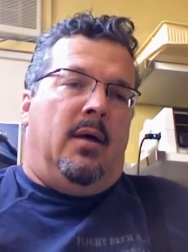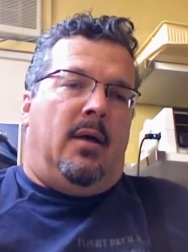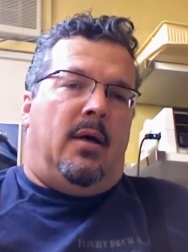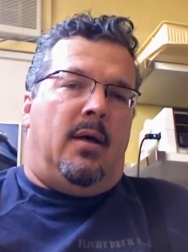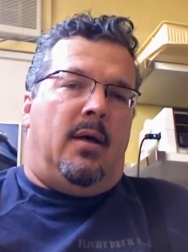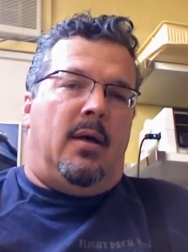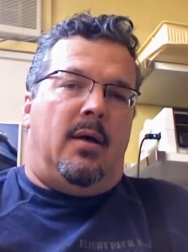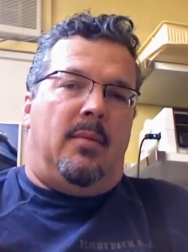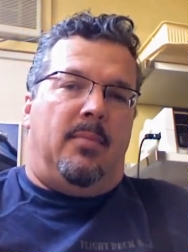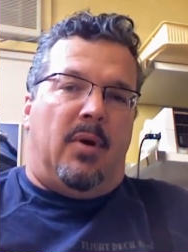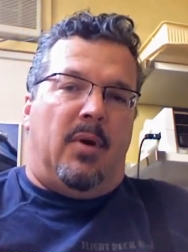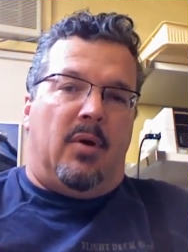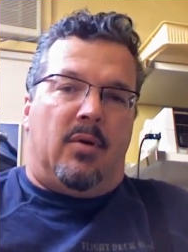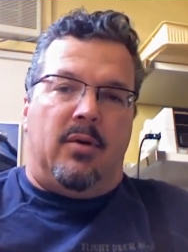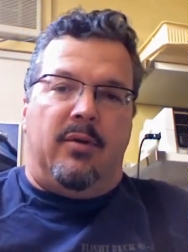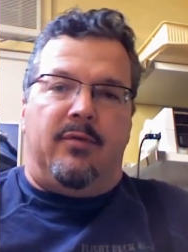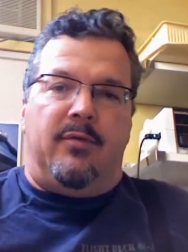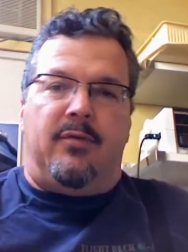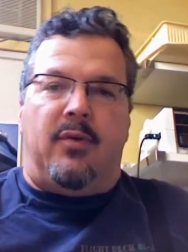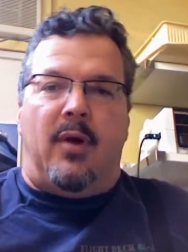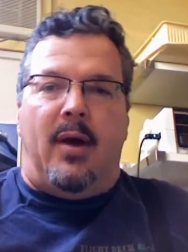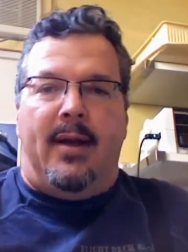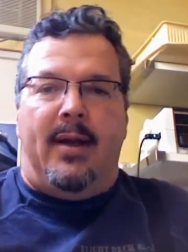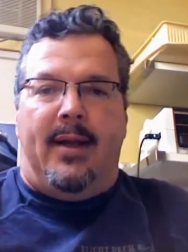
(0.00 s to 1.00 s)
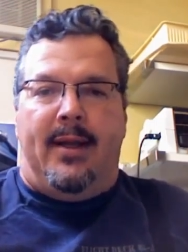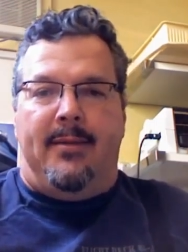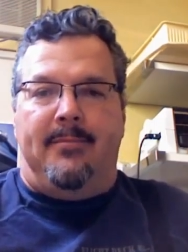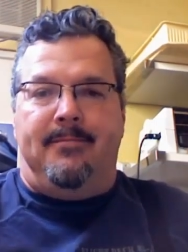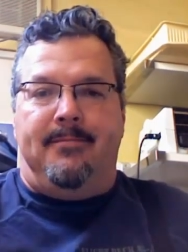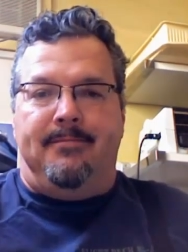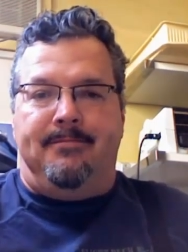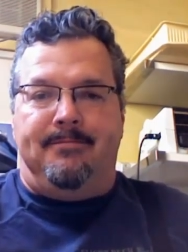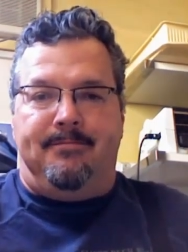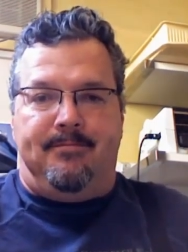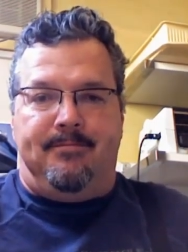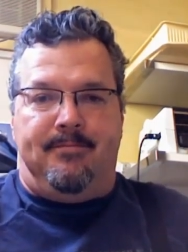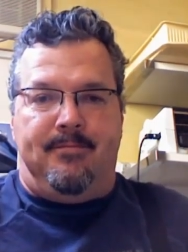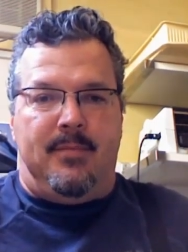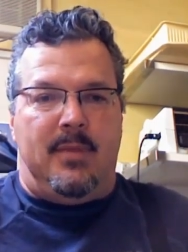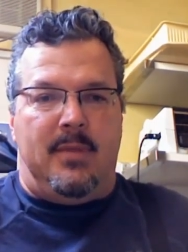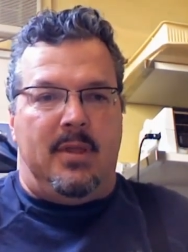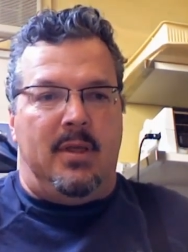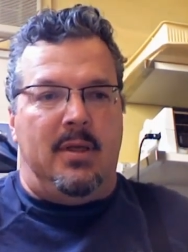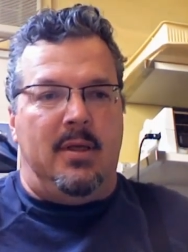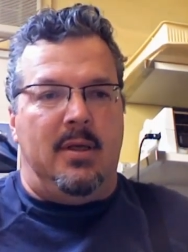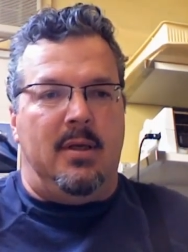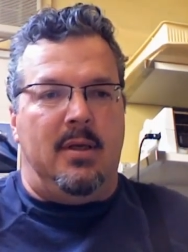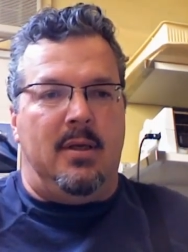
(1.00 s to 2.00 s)
uh, about Good Friday
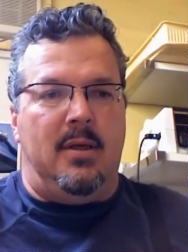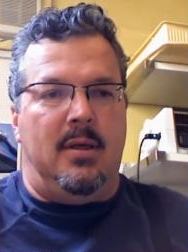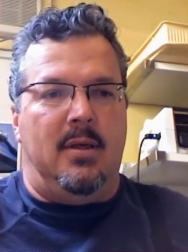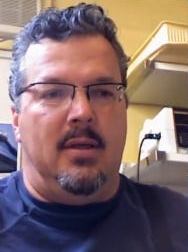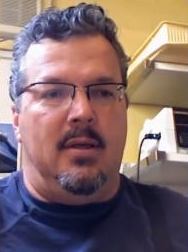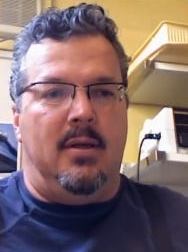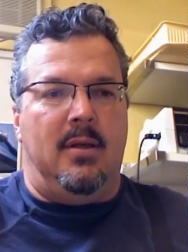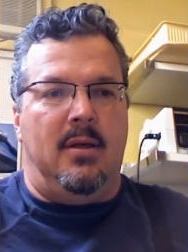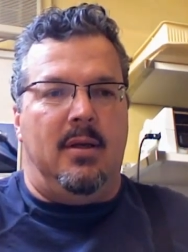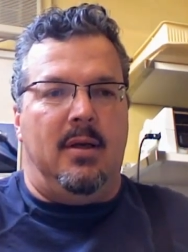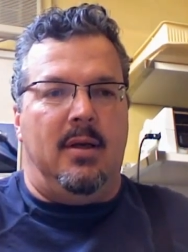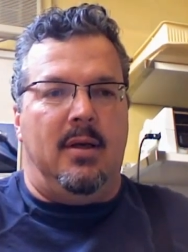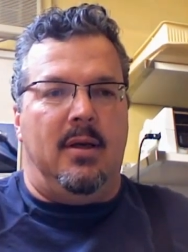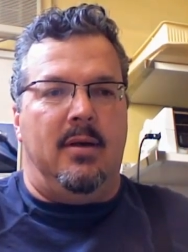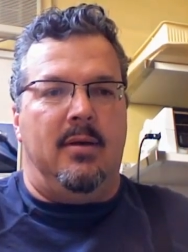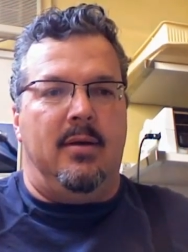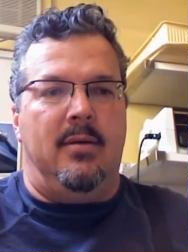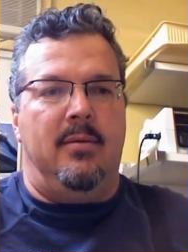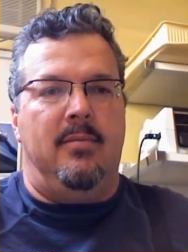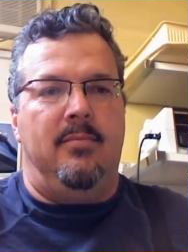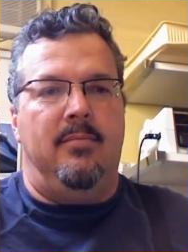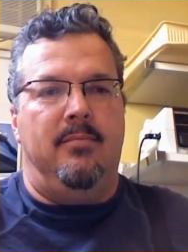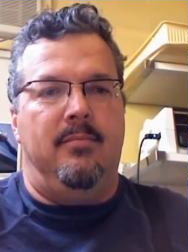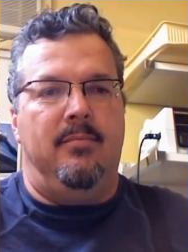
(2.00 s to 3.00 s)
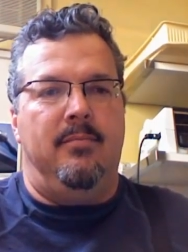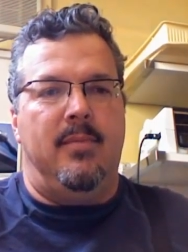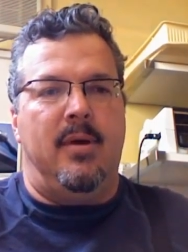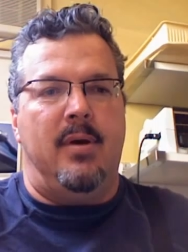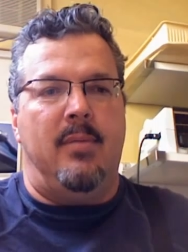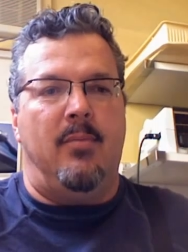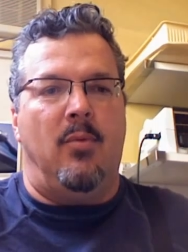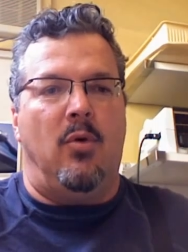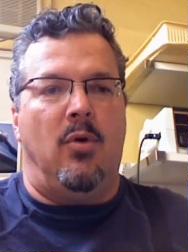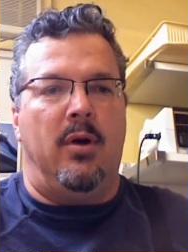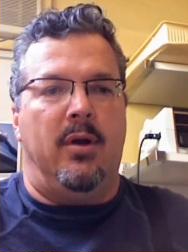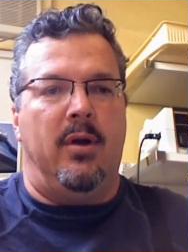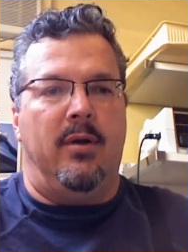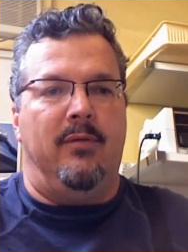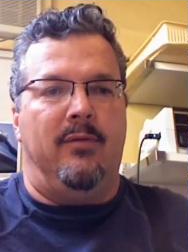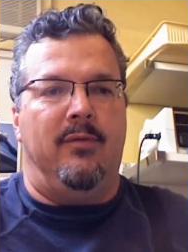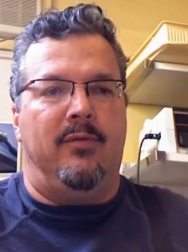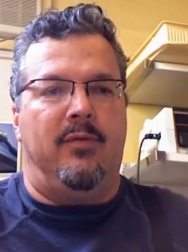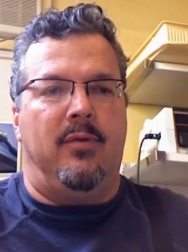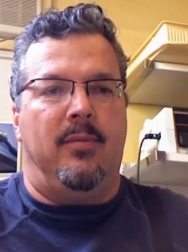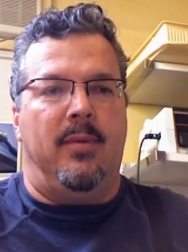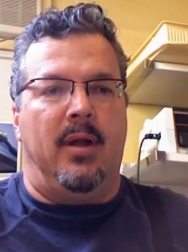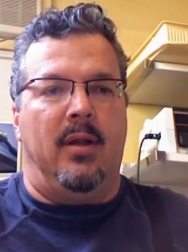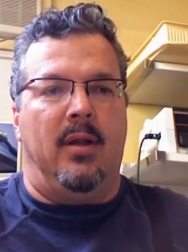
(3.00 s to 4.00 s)
in uh, memoriam
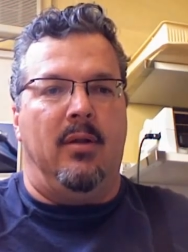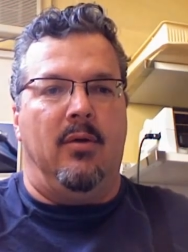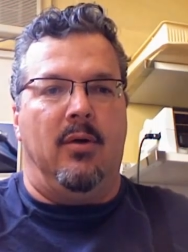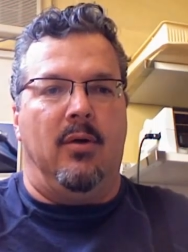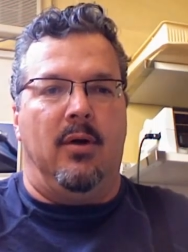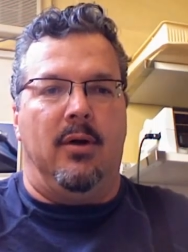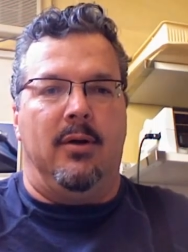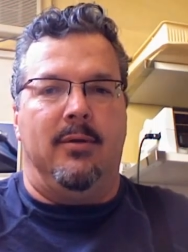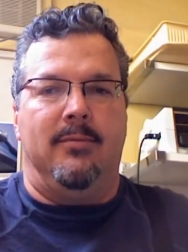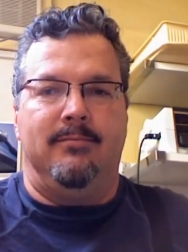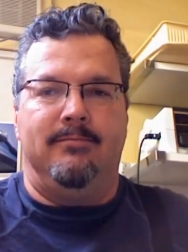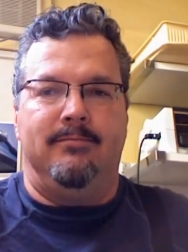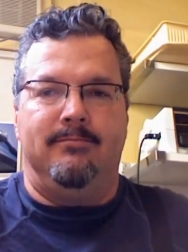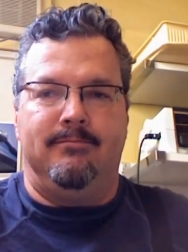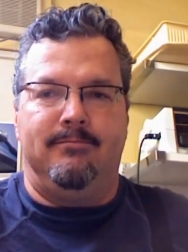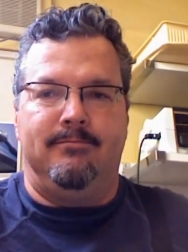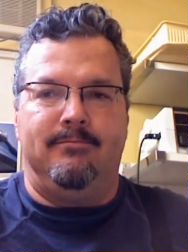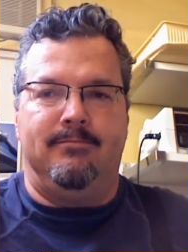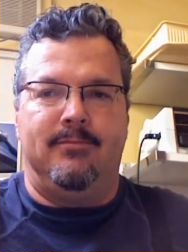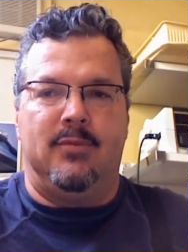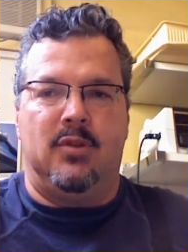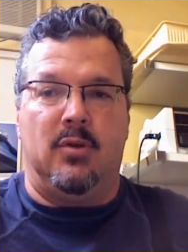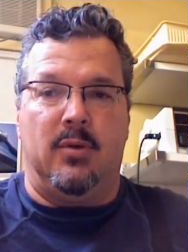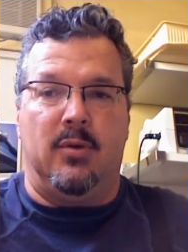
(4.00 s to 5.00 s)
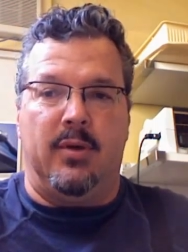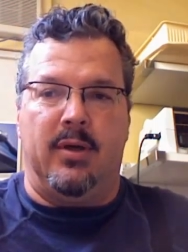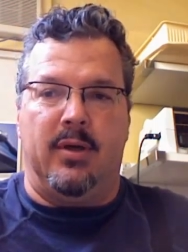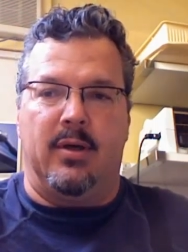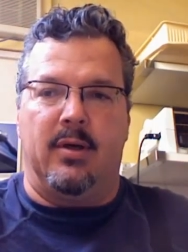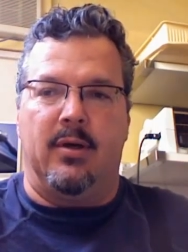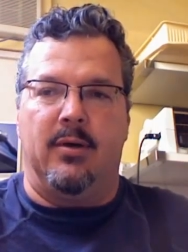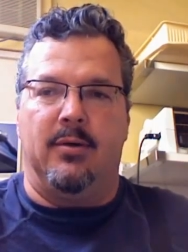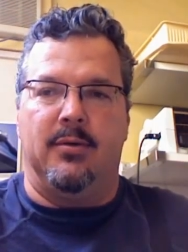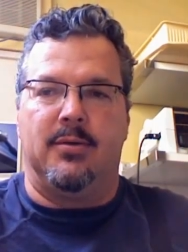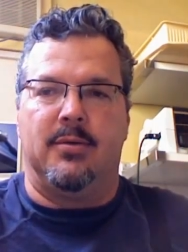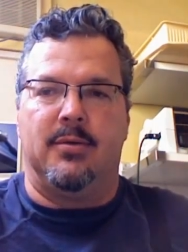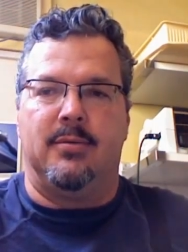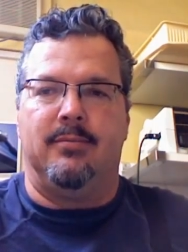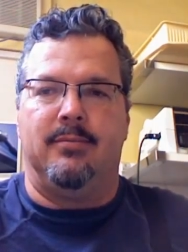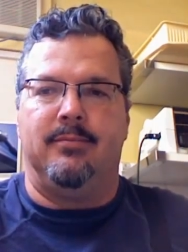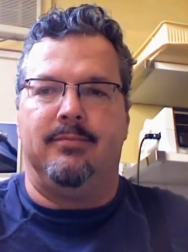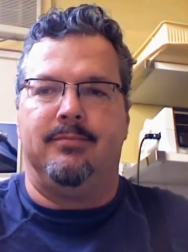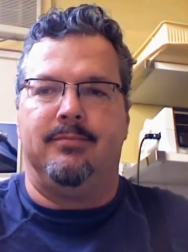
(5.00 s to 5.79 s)
for my Lord. So here goes.